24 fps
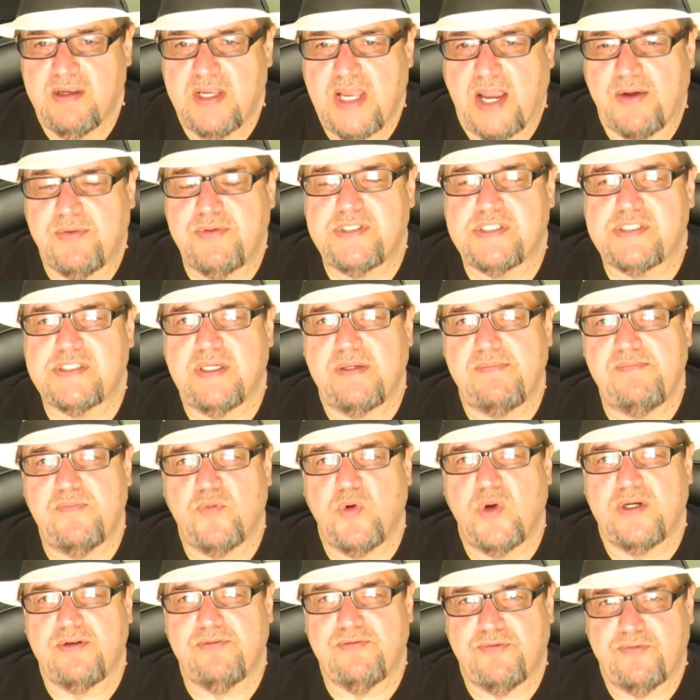I was
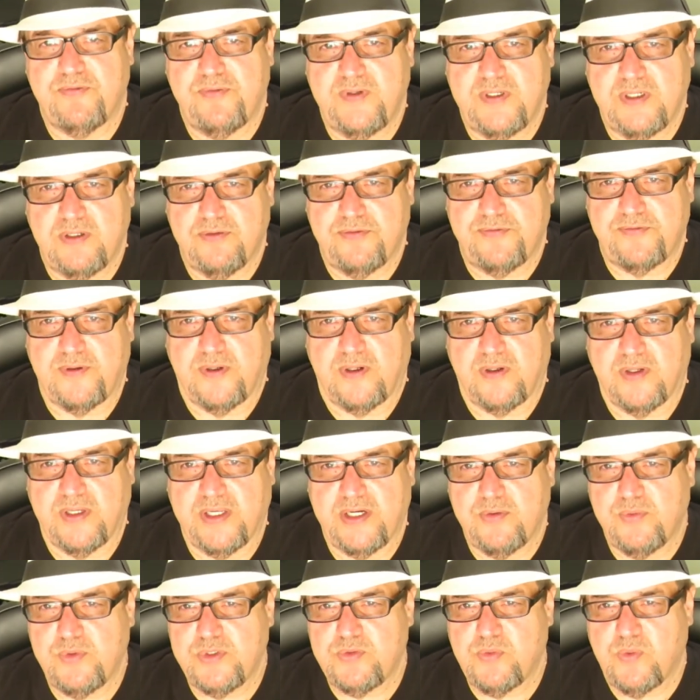somewhat fearful, and
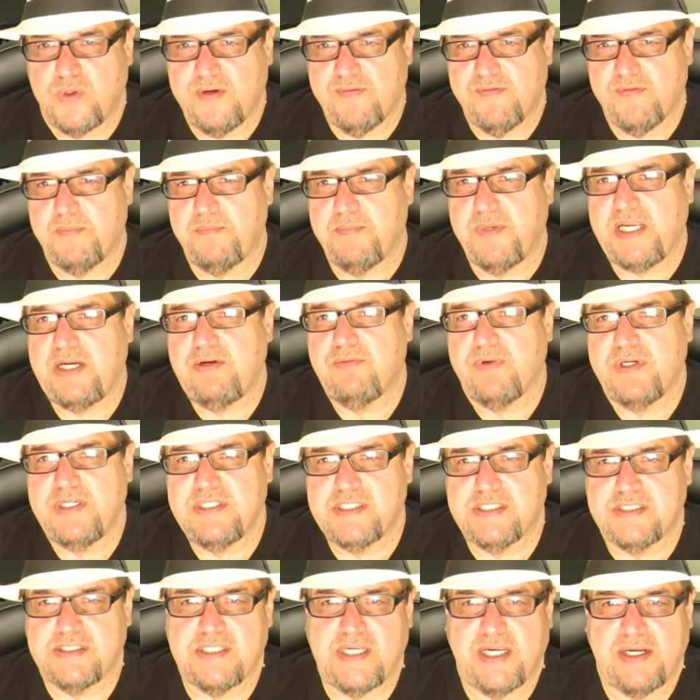it was one of the main
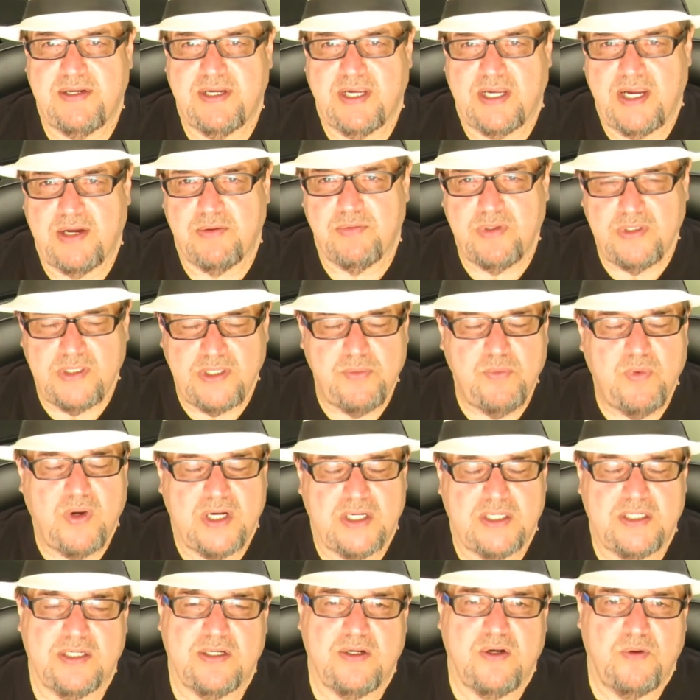reasons I really
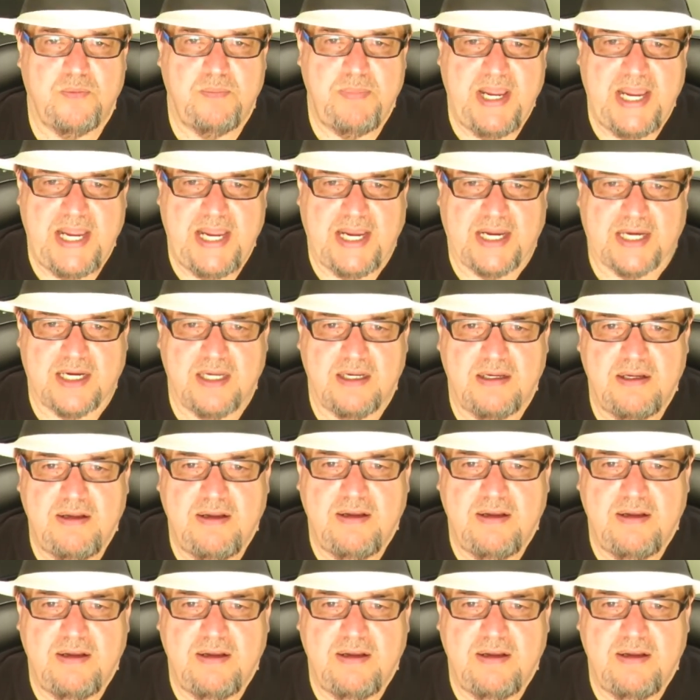wanted to go back,